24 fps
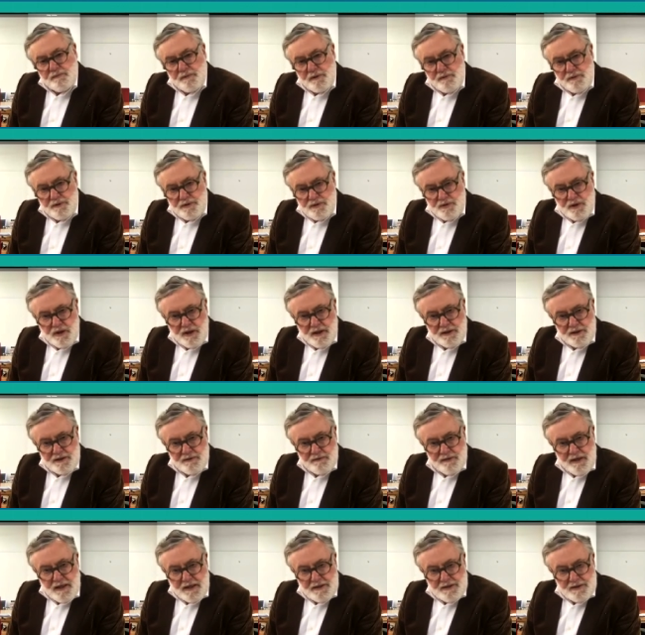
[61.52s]
we were trying
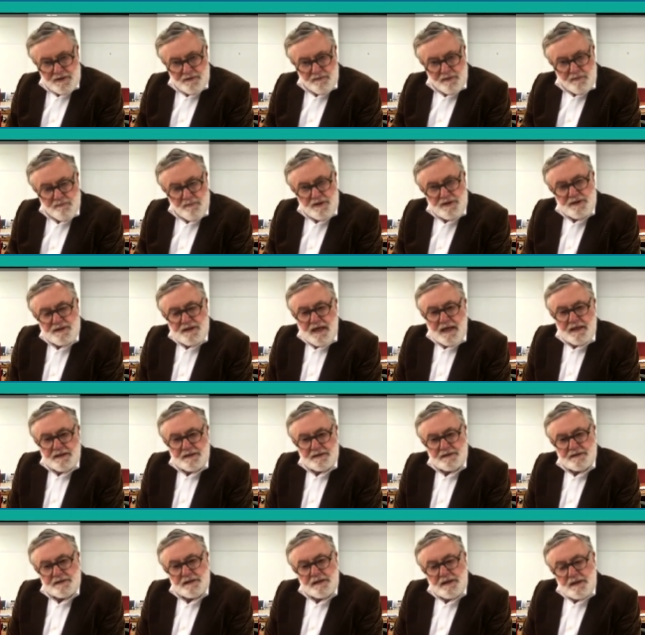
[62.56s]
to answer when we
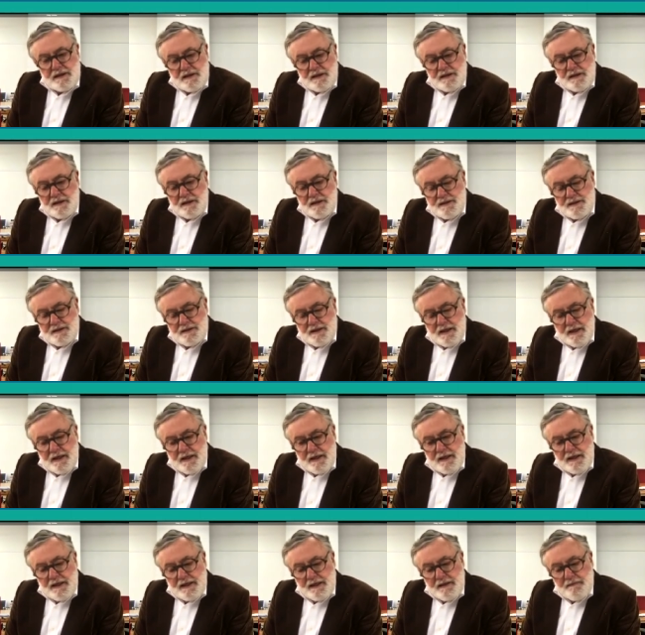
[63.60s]
started this
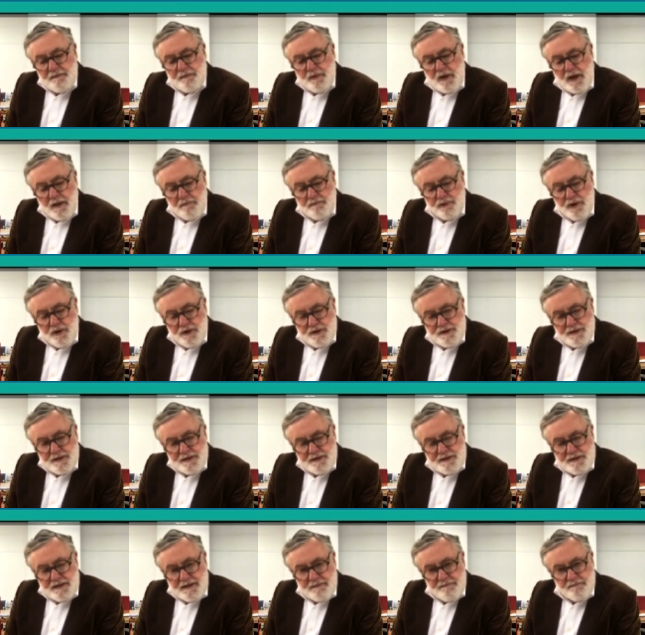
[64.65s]

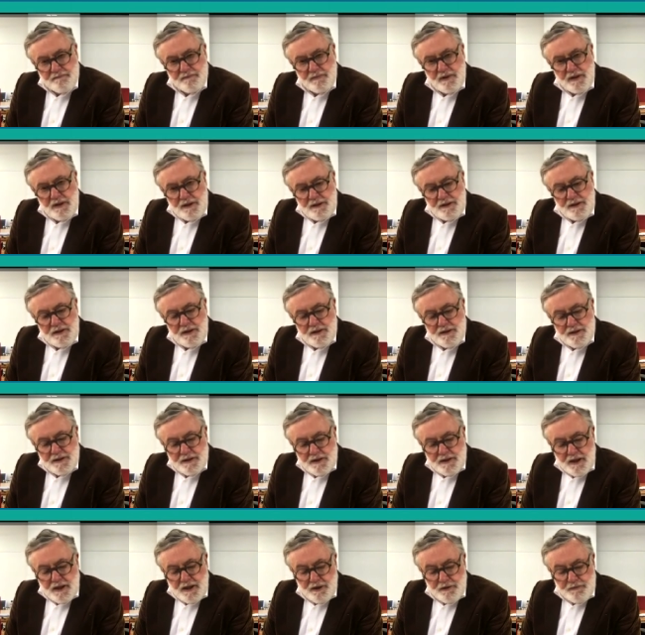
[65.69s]
process some years
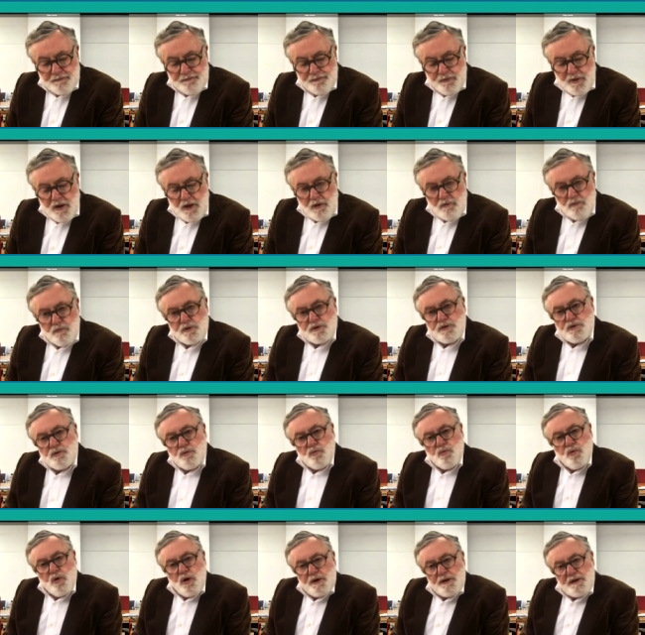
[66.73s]
ago was,
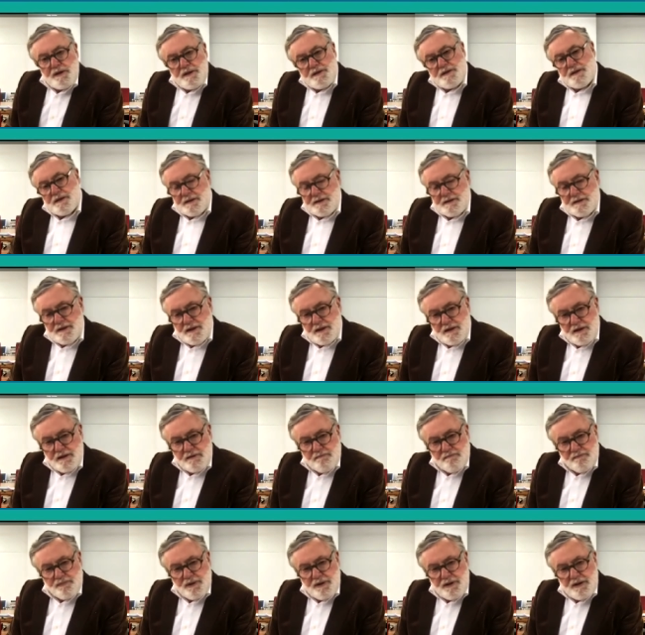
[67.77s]
what is it that
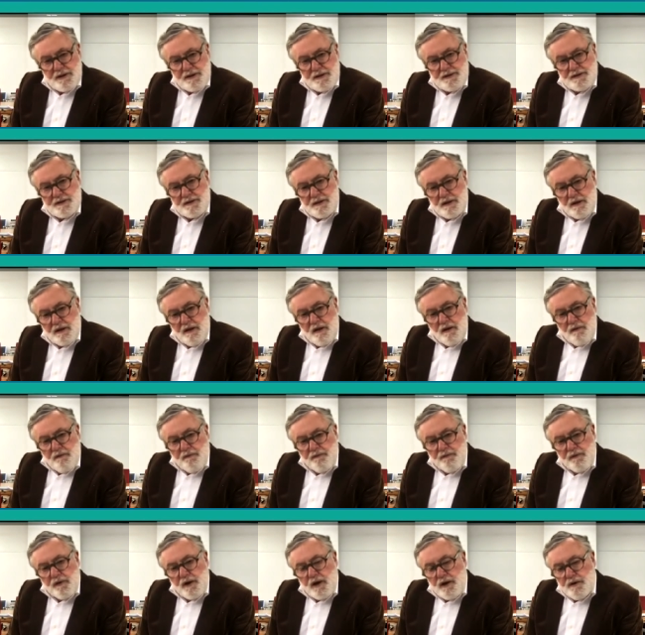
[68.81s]
impedes
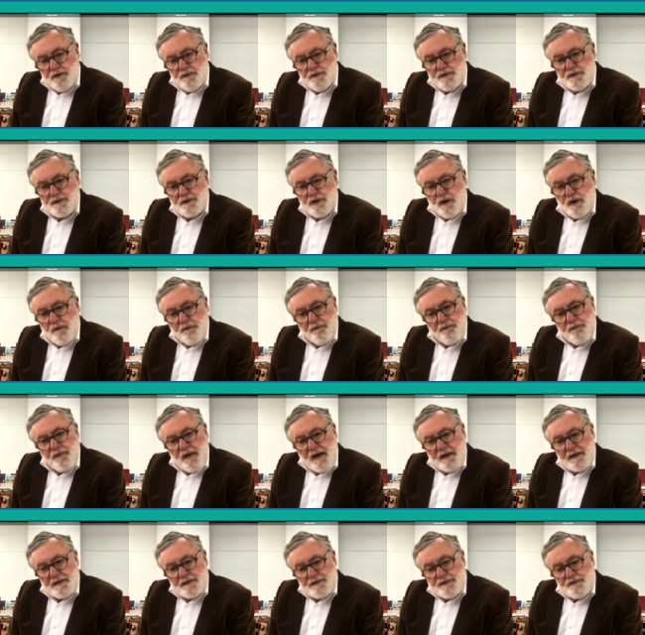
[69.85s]
flows of
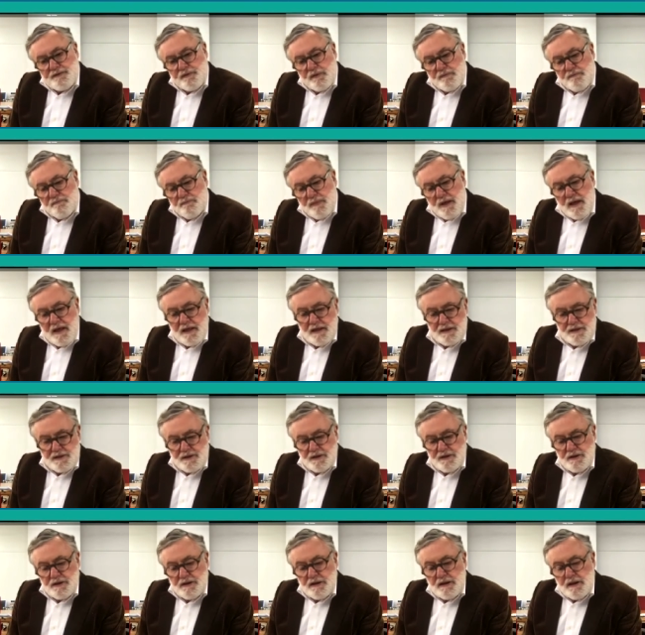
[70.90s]
funds from
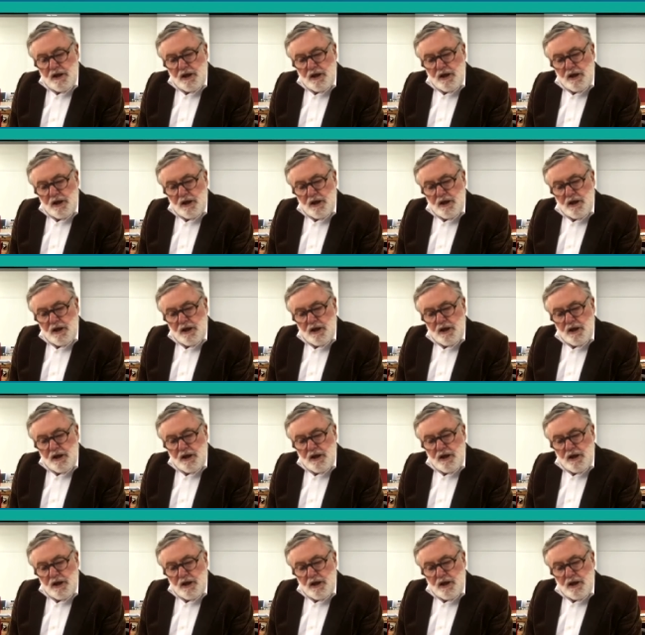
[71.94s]
major